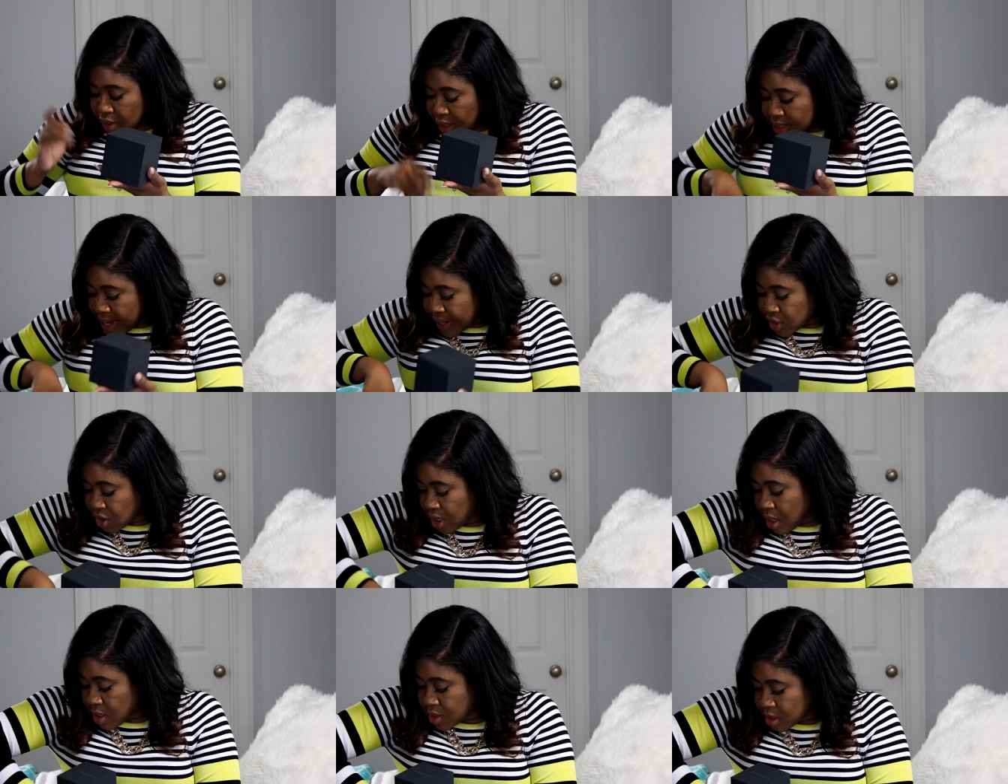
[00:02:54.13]
it actually
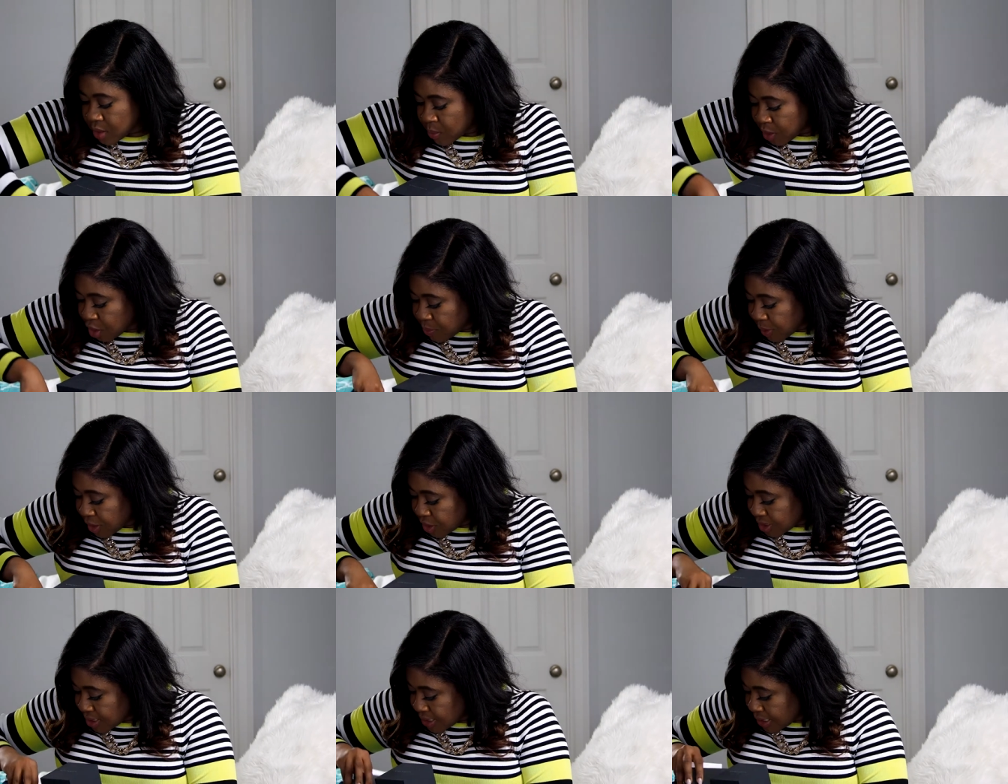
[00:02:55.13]
also when you
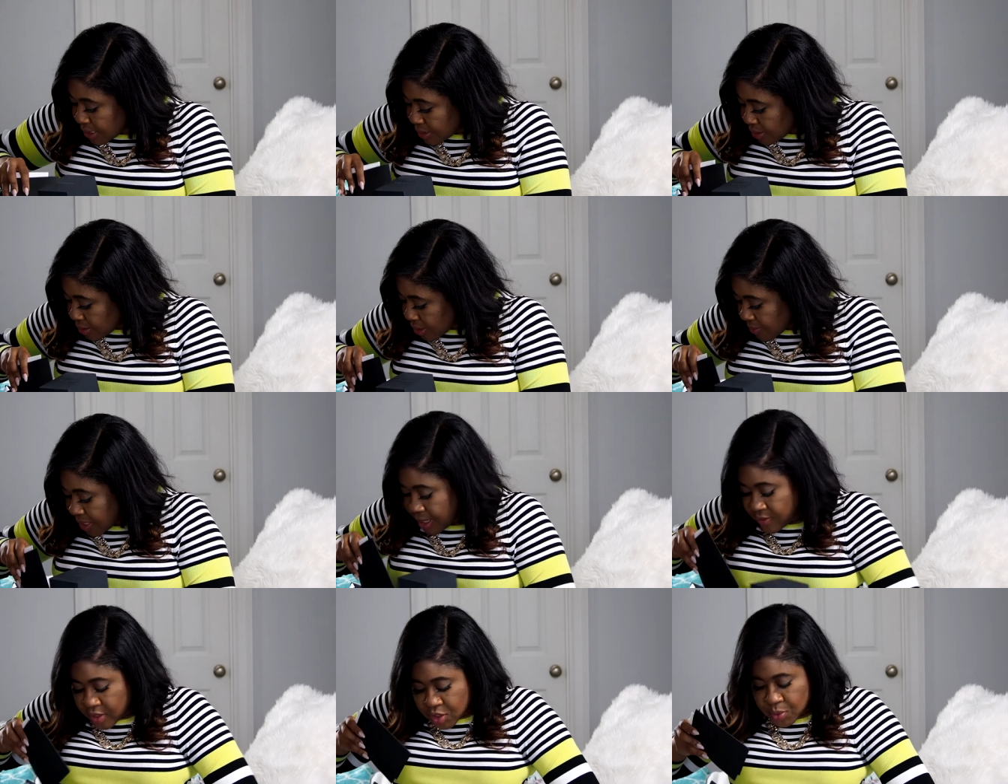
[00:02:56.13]
purchase it, let me
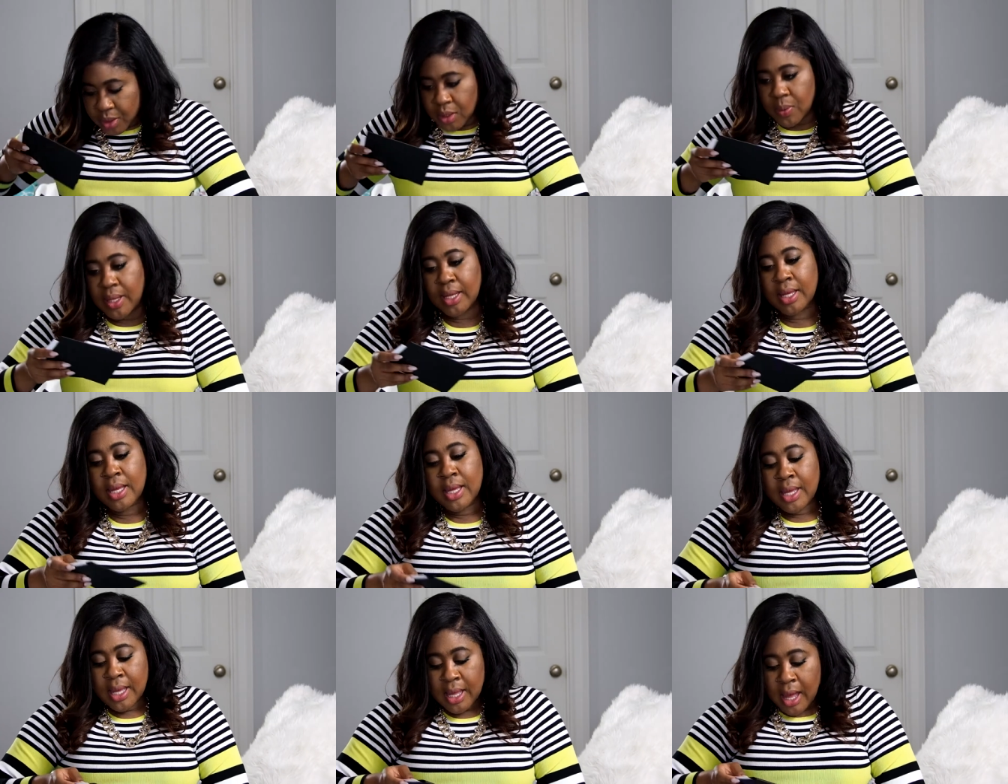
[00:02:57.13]
get this really quick,
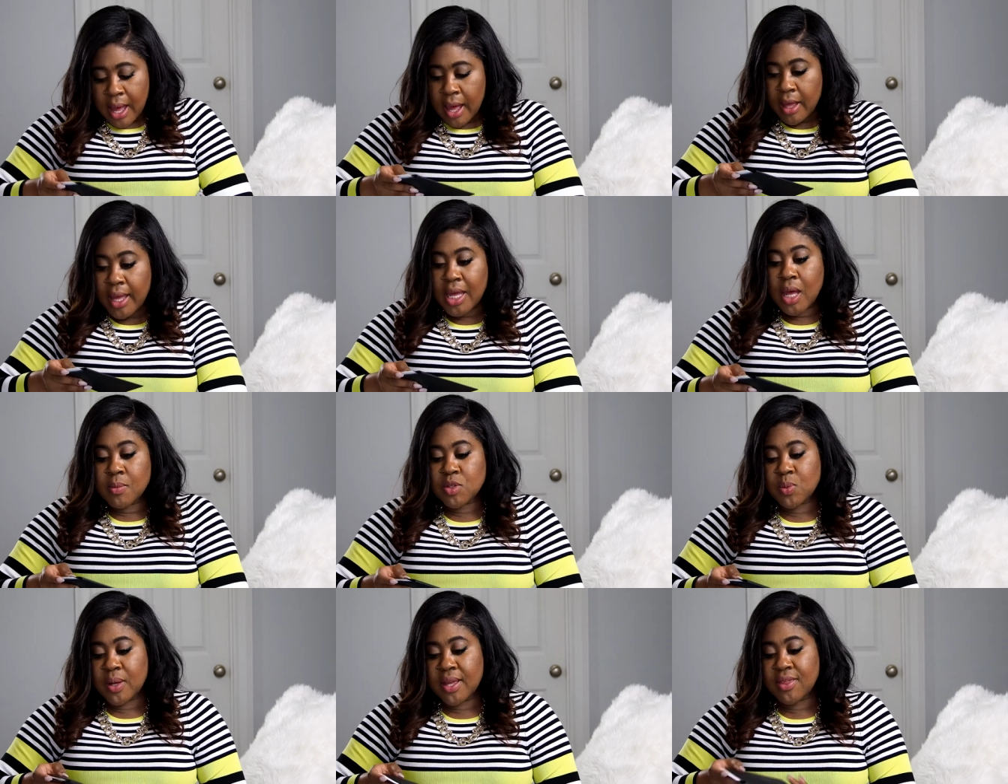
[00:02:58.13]
uh, it comes
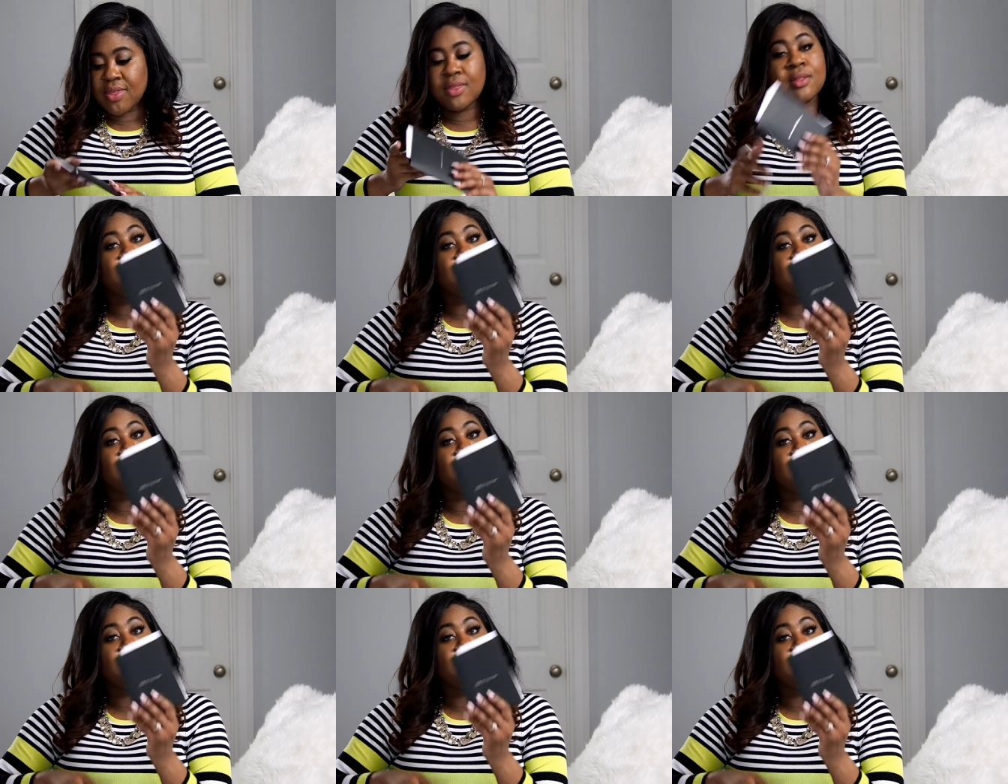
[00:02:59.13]
with